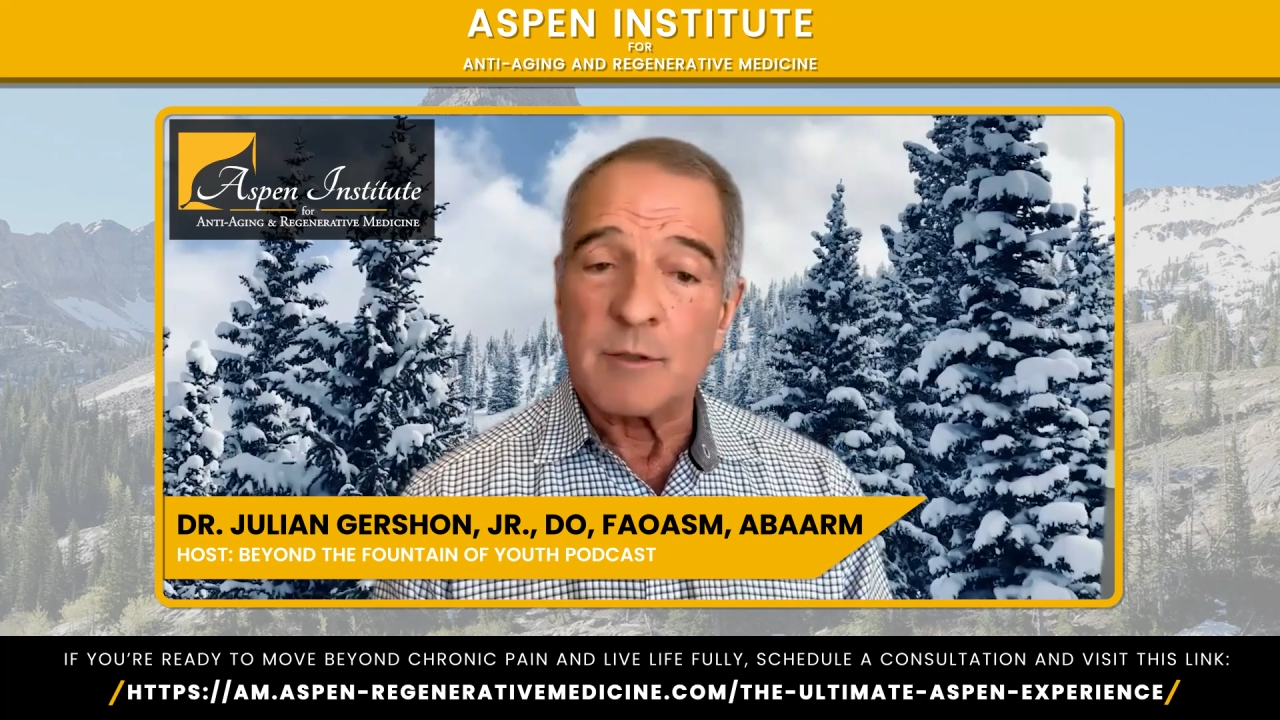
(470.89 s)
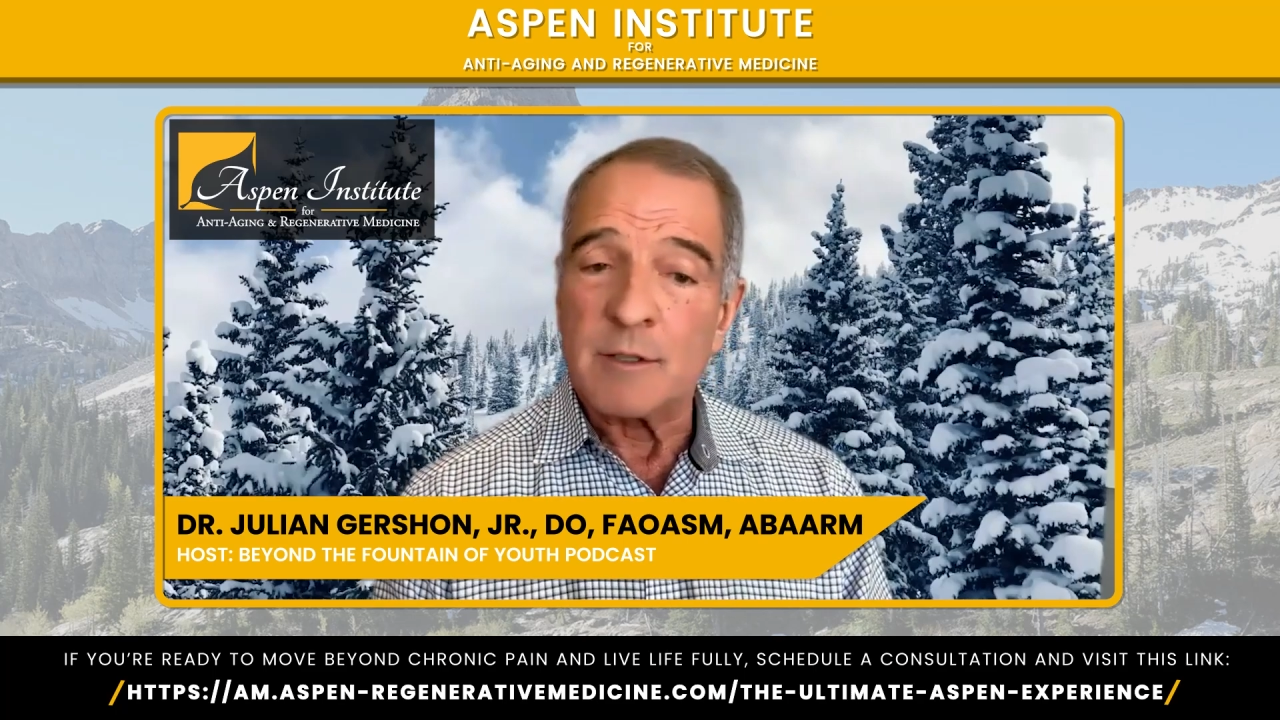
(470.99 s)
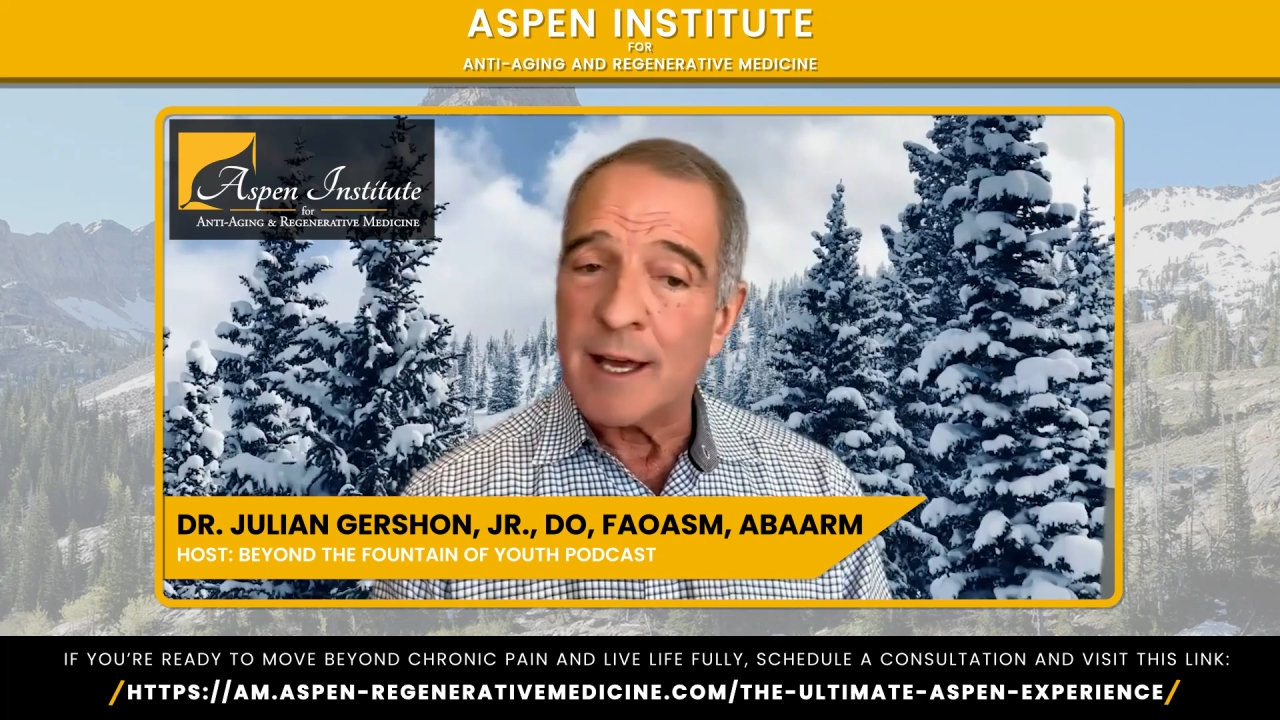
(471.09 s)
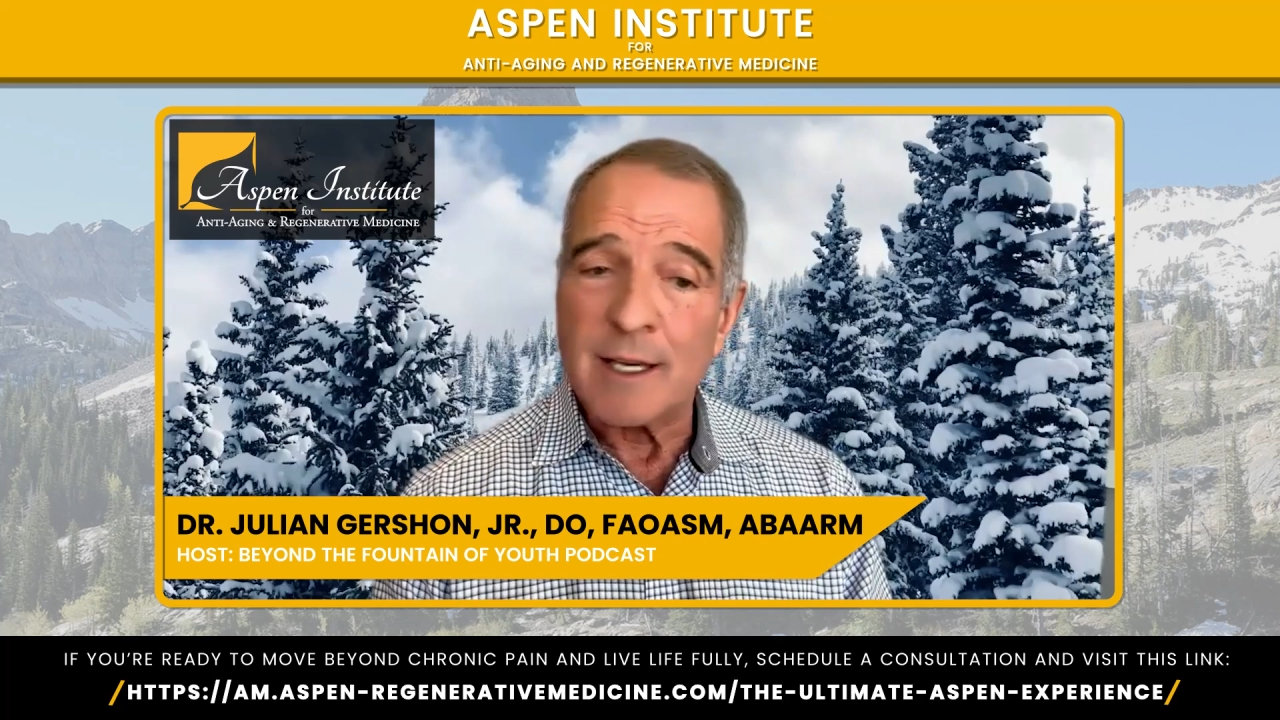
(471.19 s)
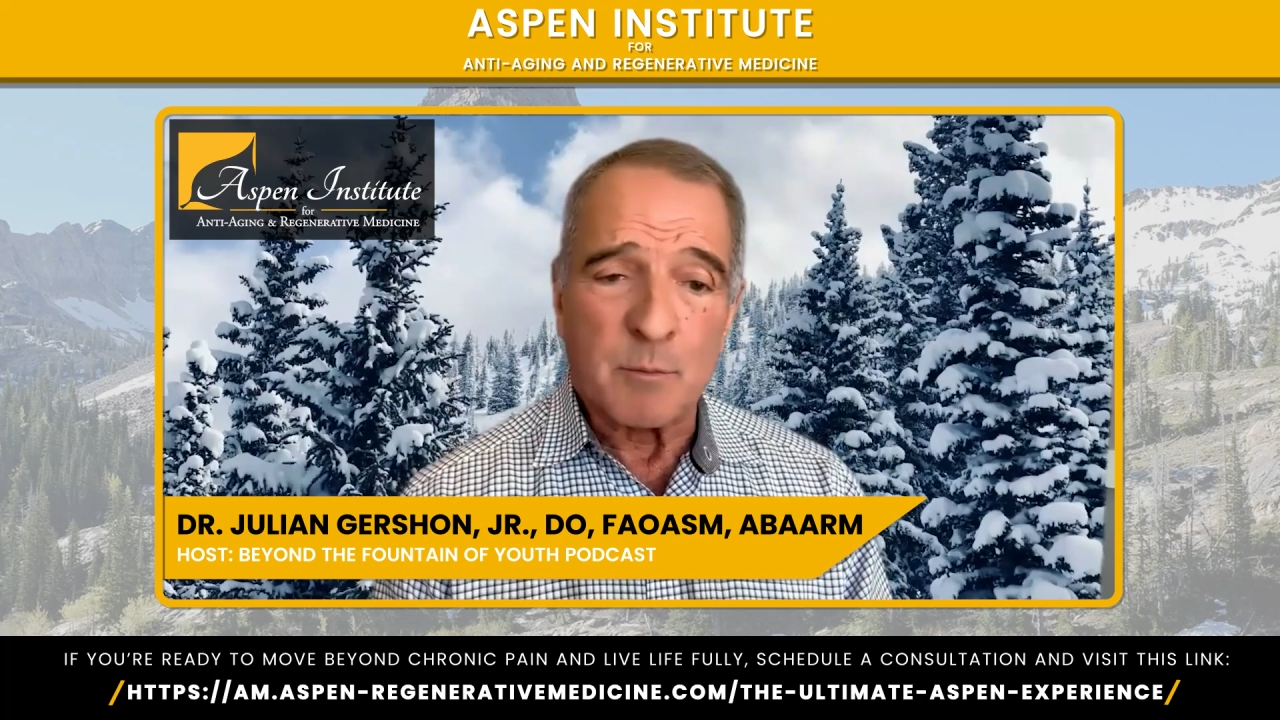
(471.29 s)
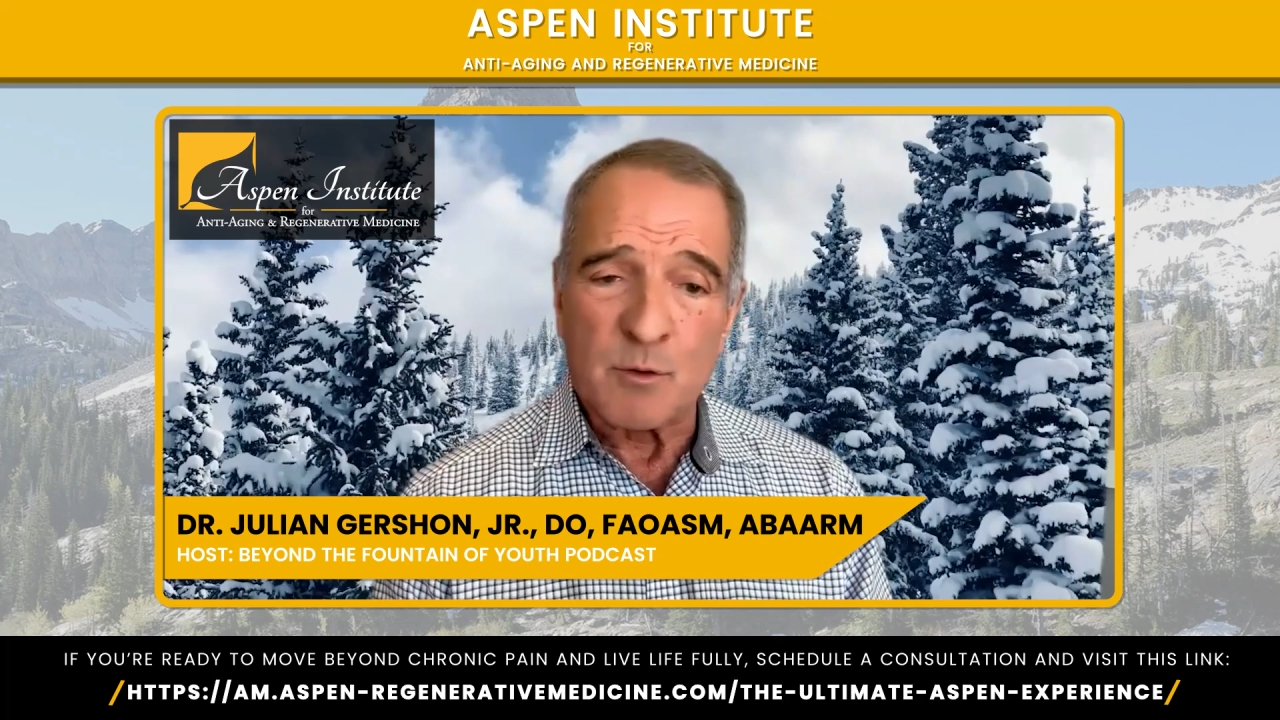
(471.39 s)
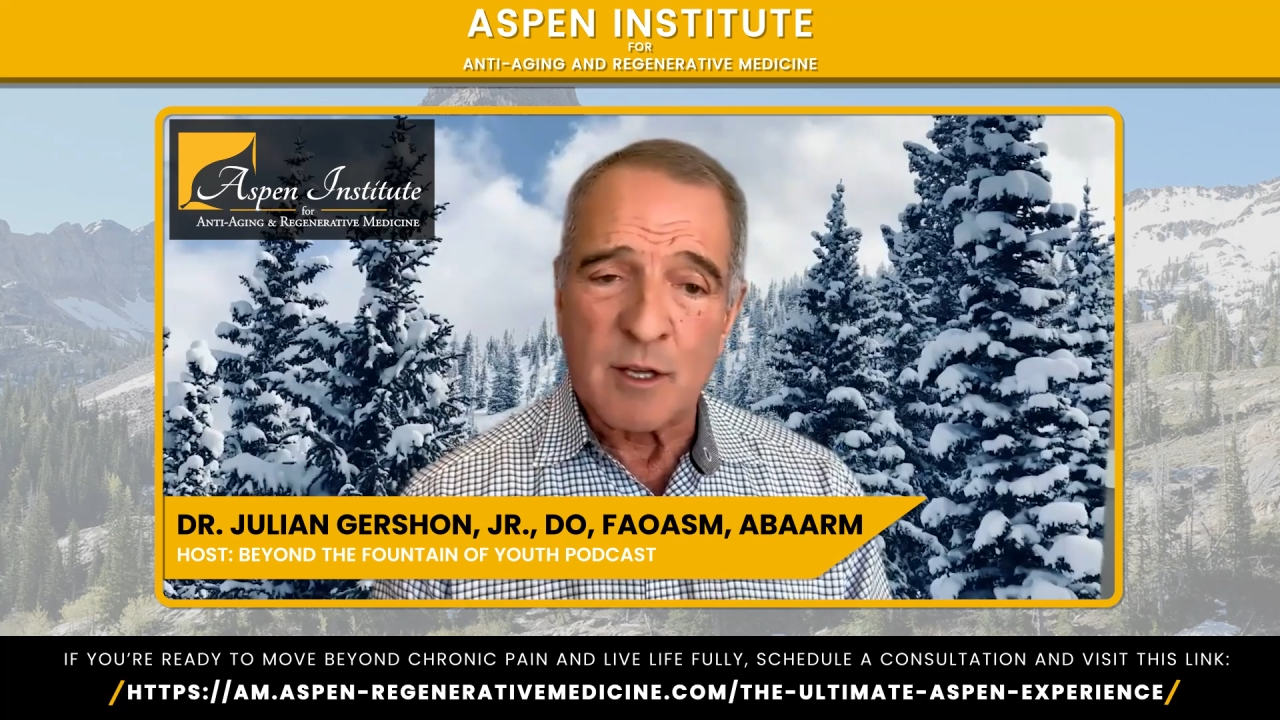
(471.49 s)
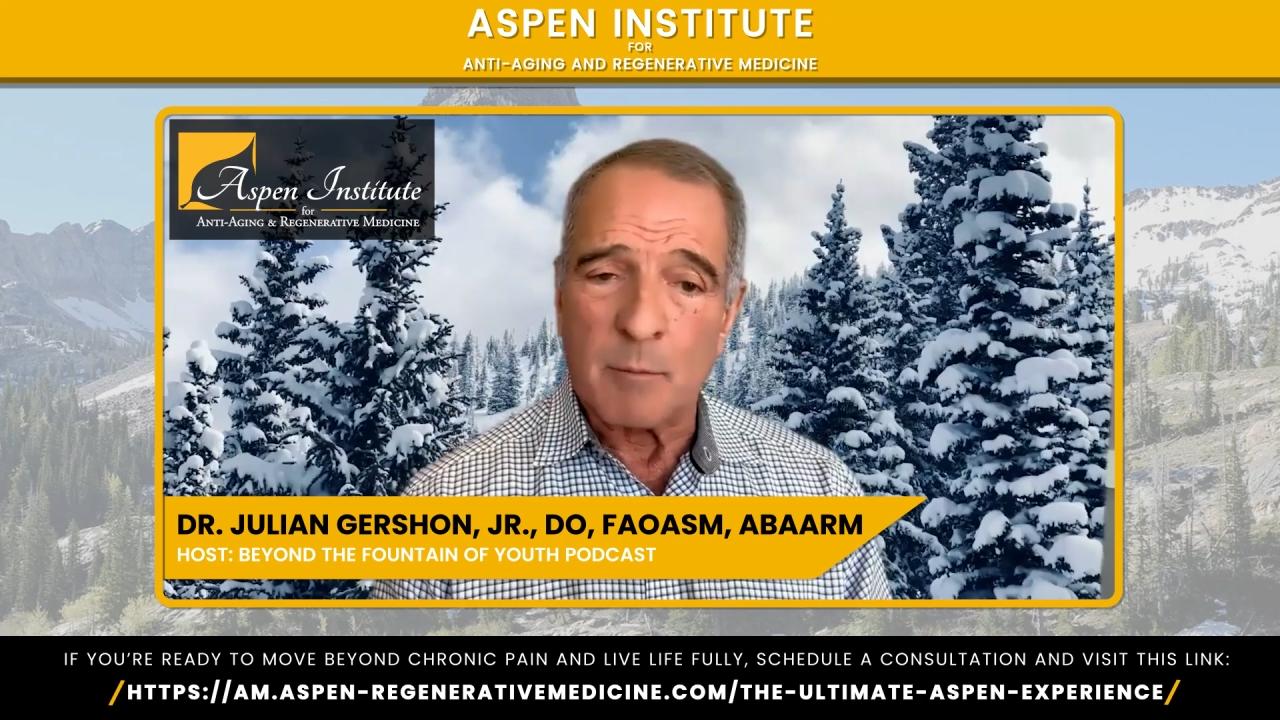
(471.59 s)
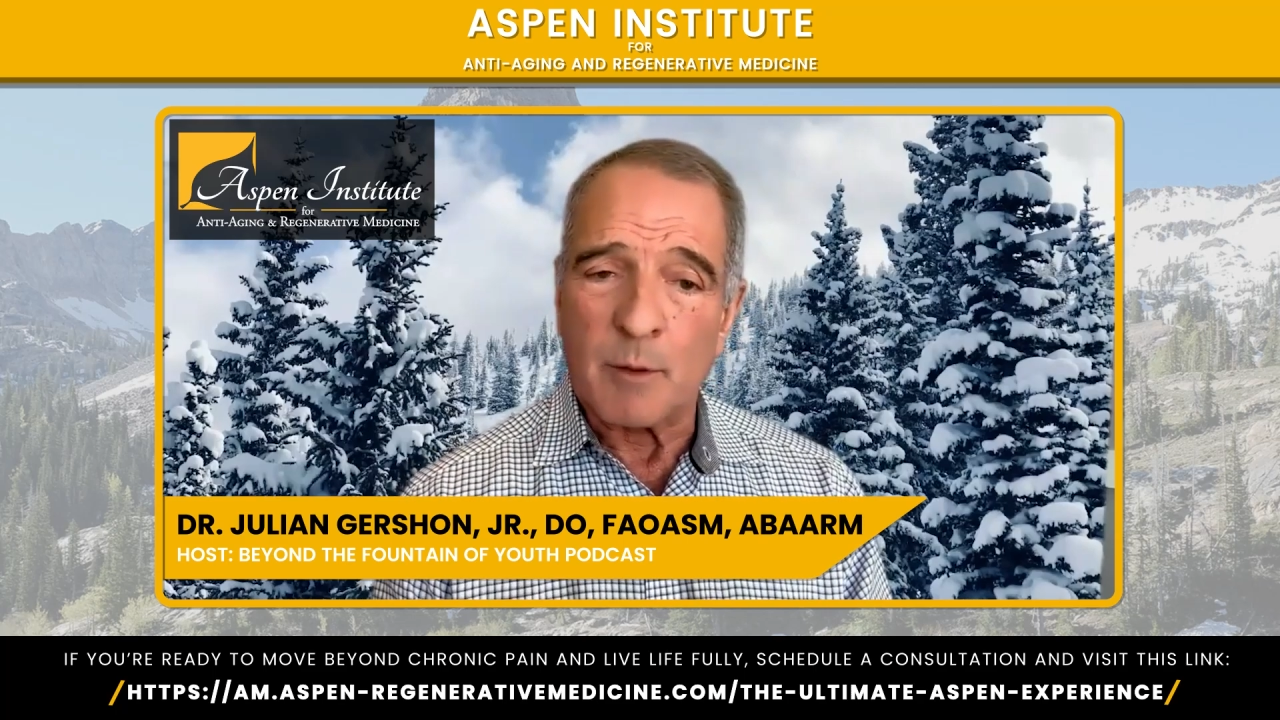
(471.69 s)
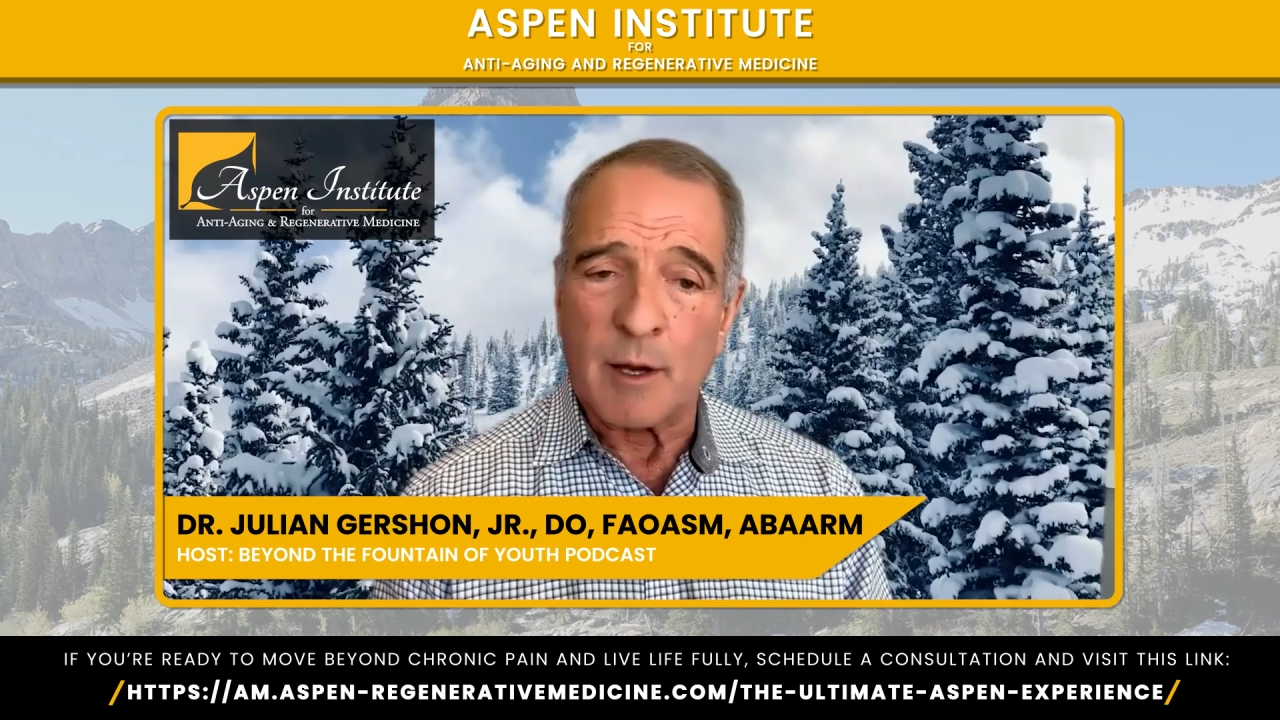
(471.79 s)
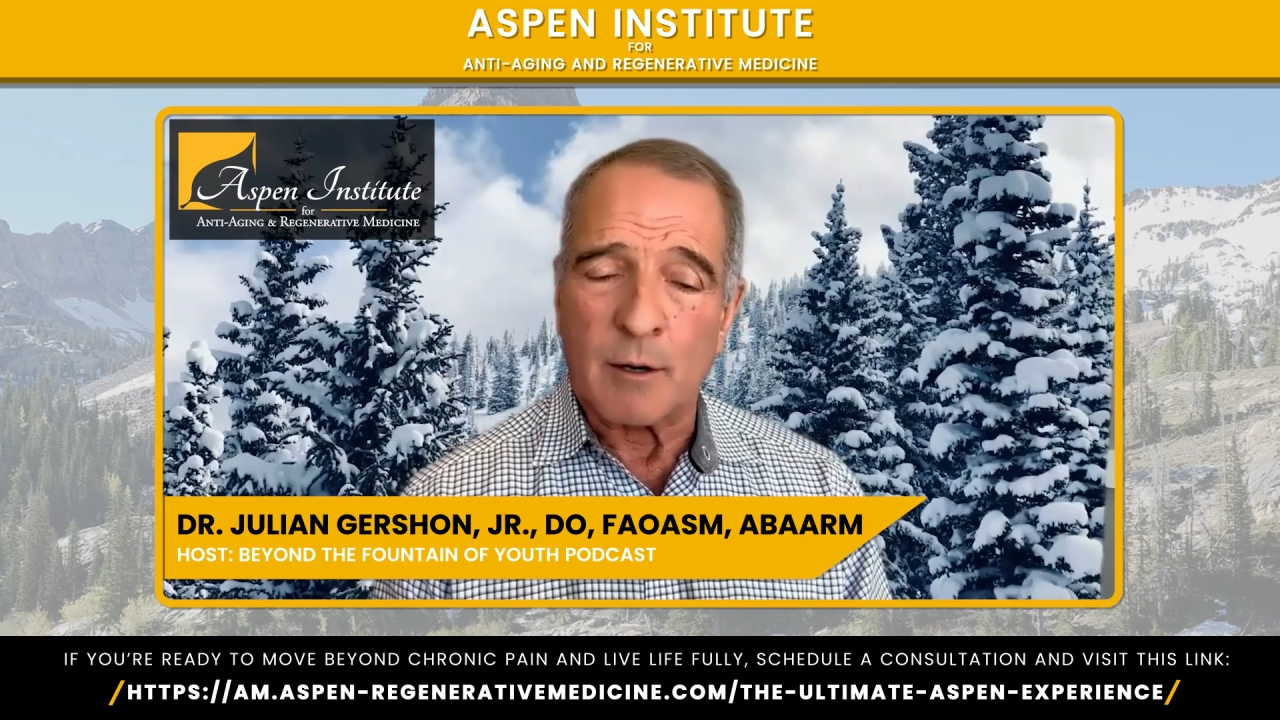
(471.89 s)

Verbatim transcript: It was 90%